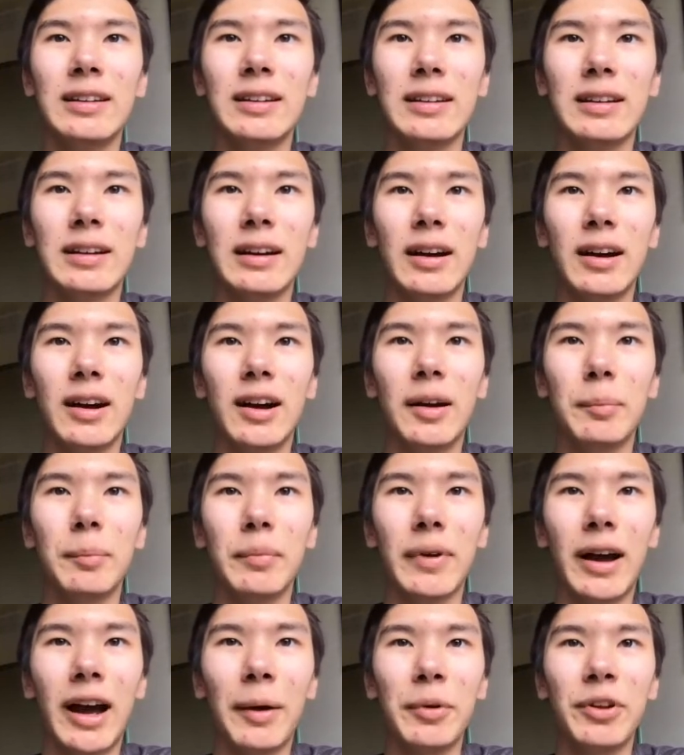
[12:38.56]

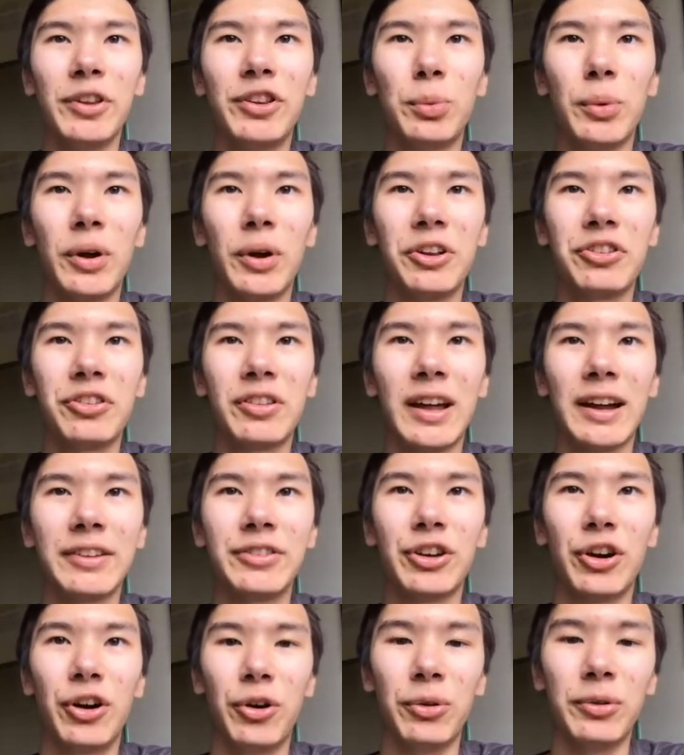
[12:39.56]
I would switch that
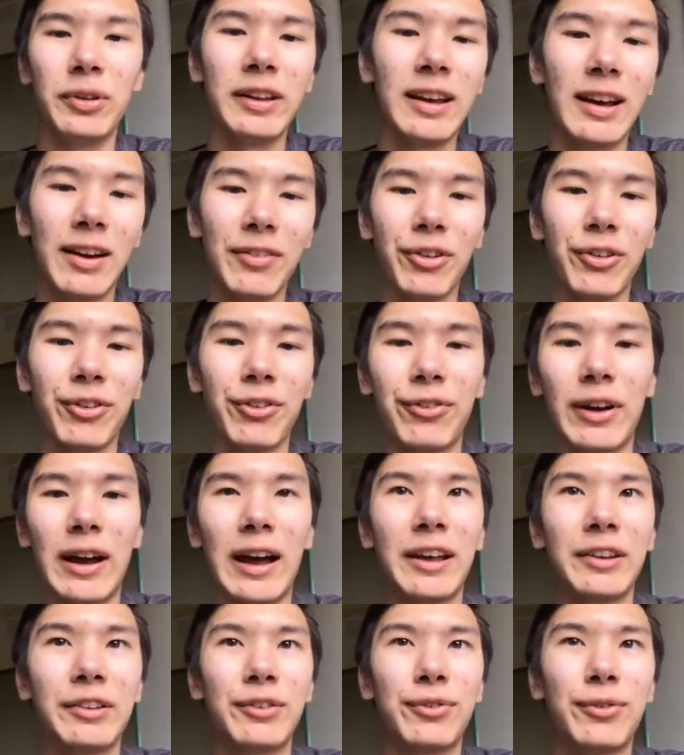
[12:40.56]
to only ever
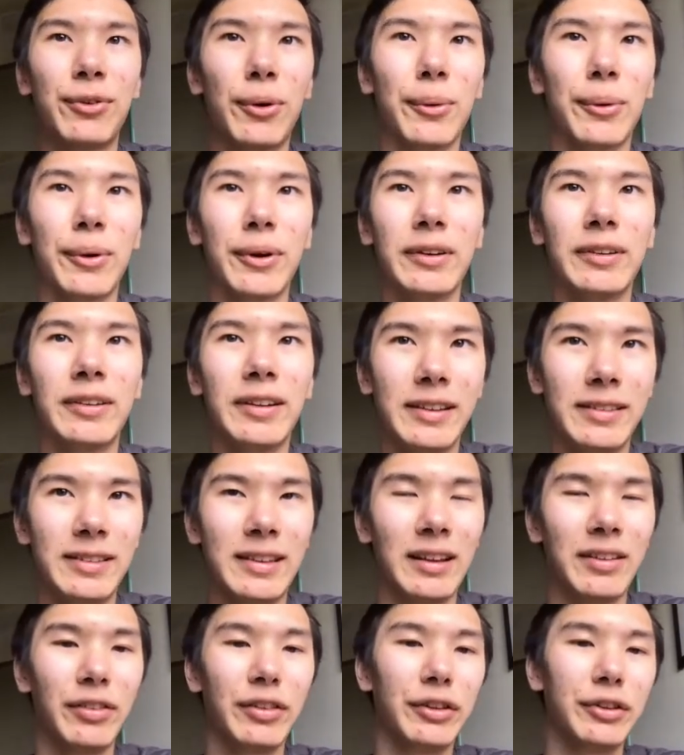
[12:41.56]
fast forward
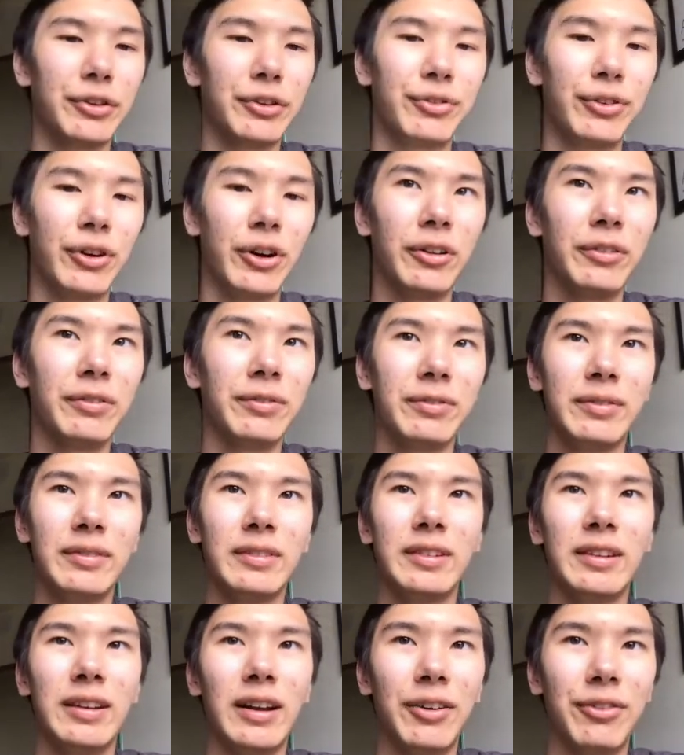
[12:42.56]
instead of the default
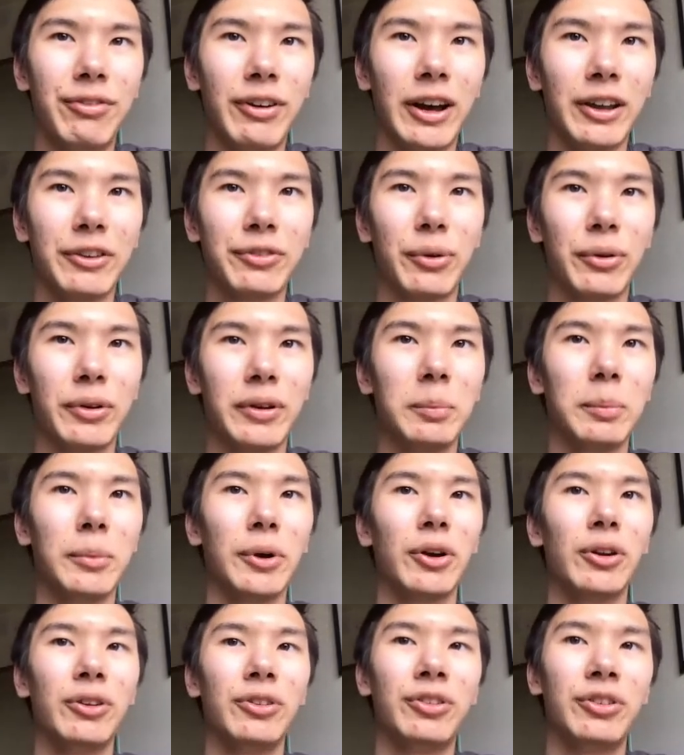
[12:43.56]
of fast forward and
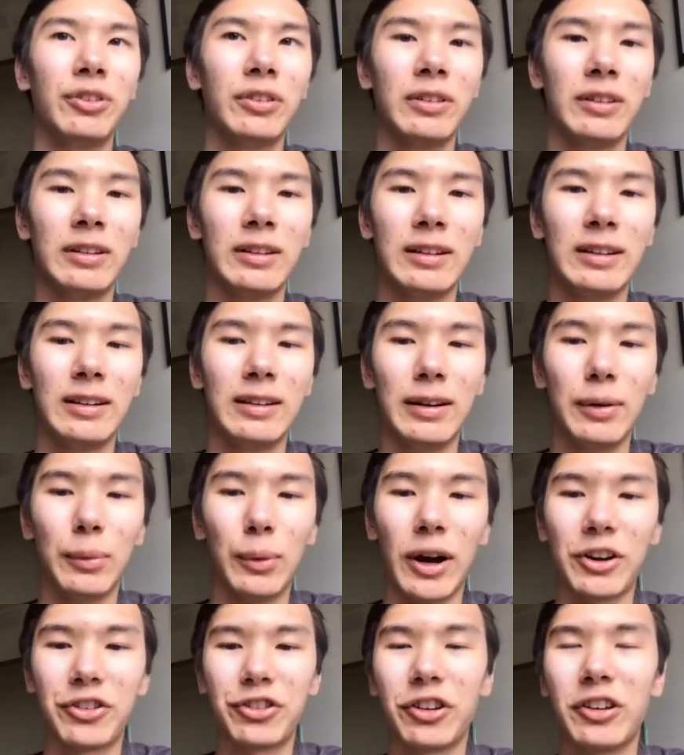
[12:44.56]
merge. We're
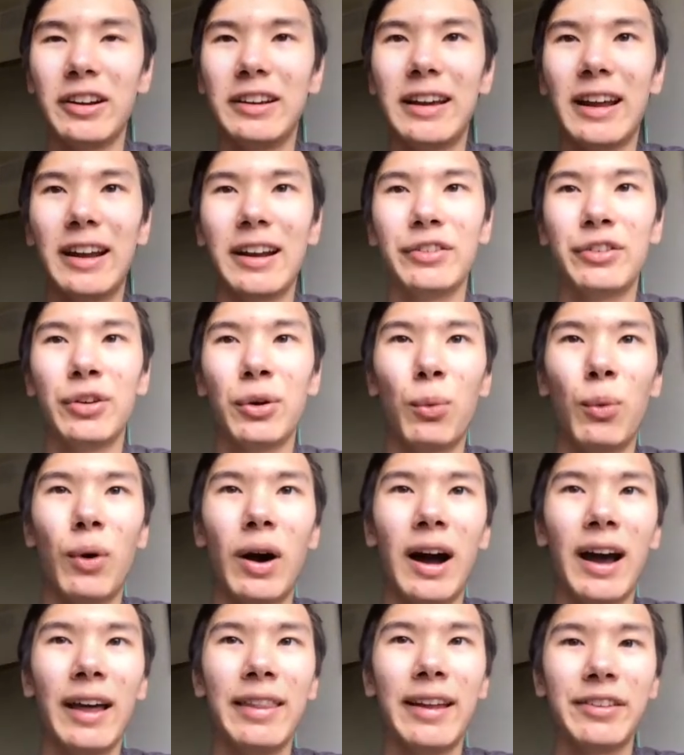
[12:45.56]
actually going to get into
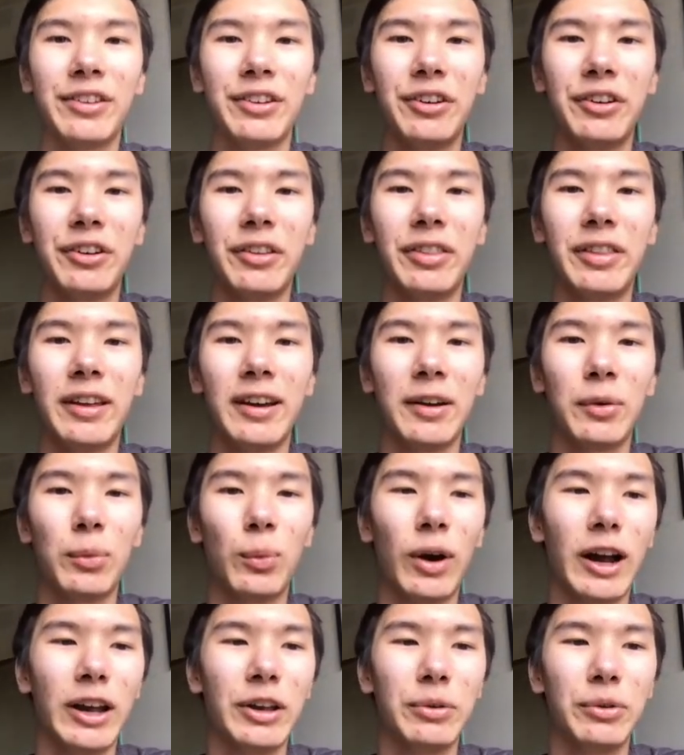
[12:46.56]
why that's a good thing and
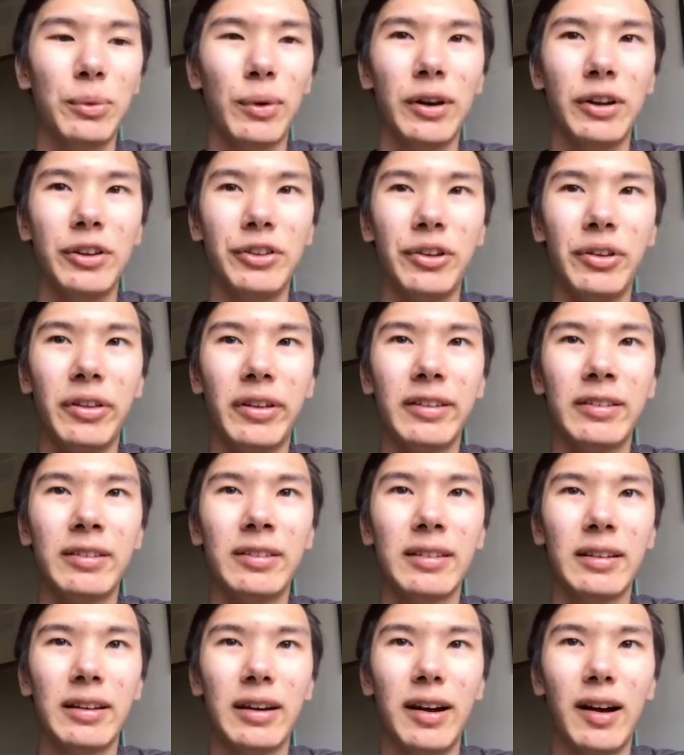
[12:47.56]
why you'd want to do this.
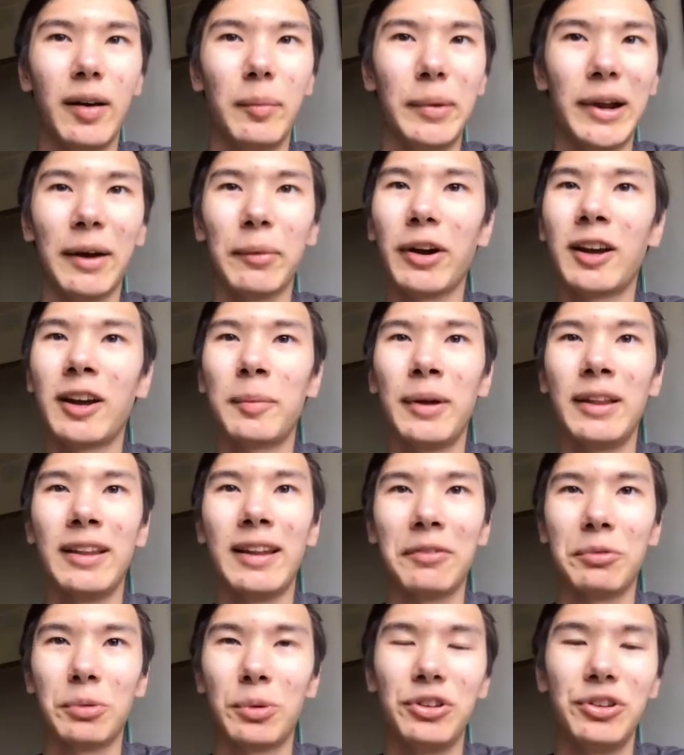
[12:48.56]
But I recommend that
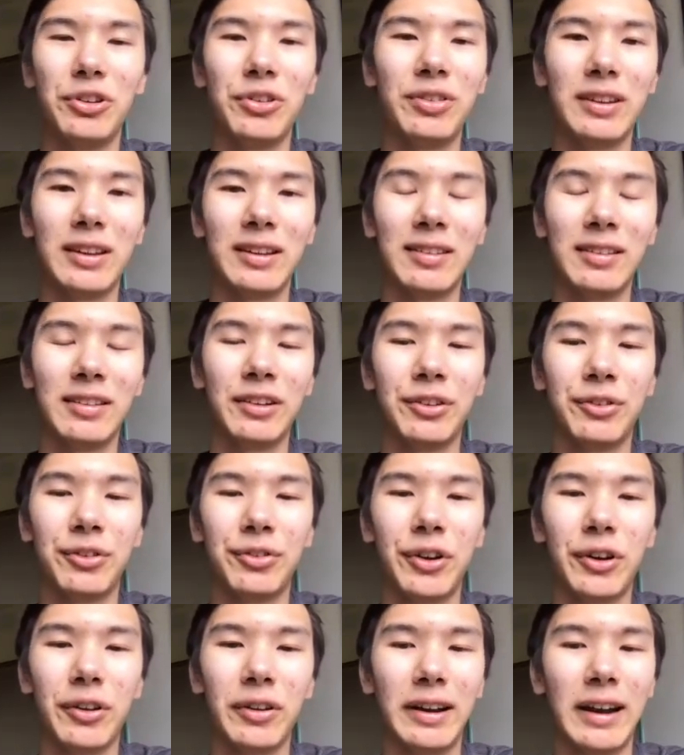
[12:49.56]
everyone use this as the
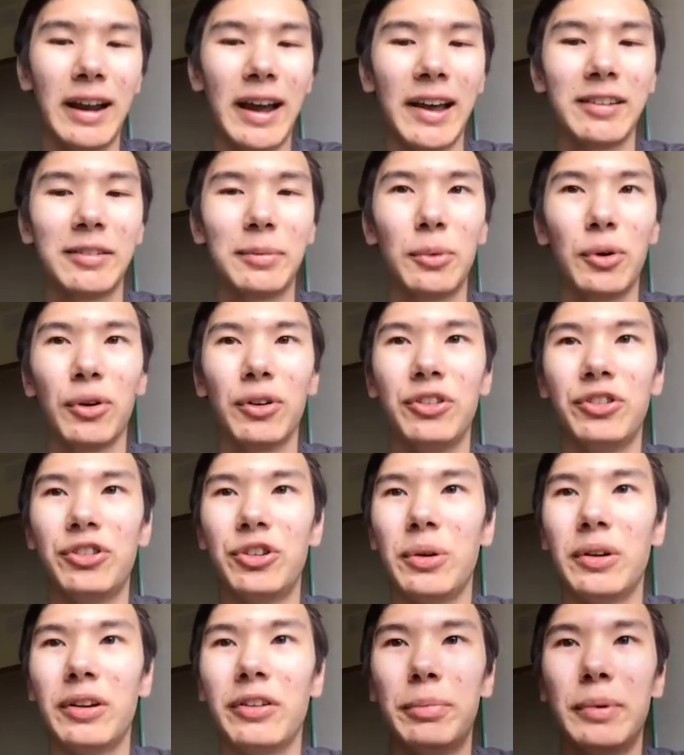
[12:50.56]
default. It has more
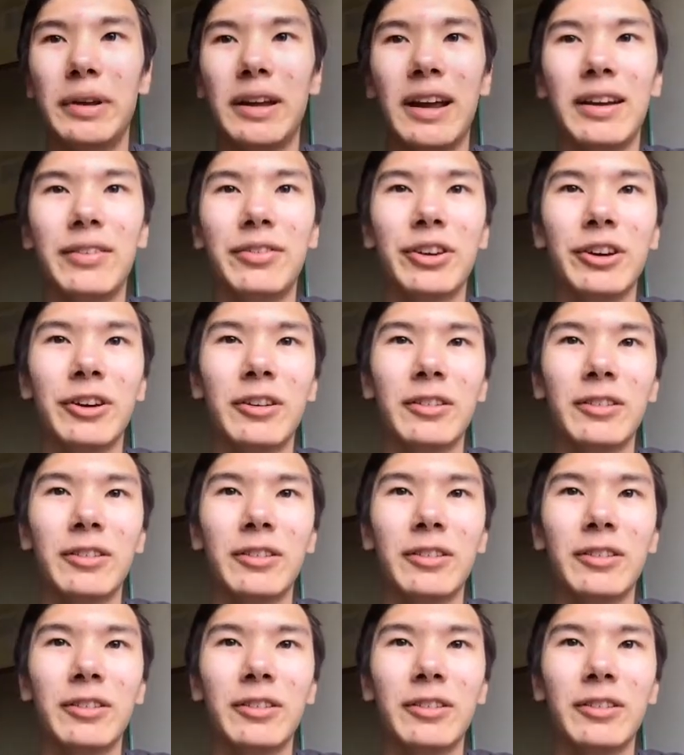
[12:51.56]
intuitive behavior.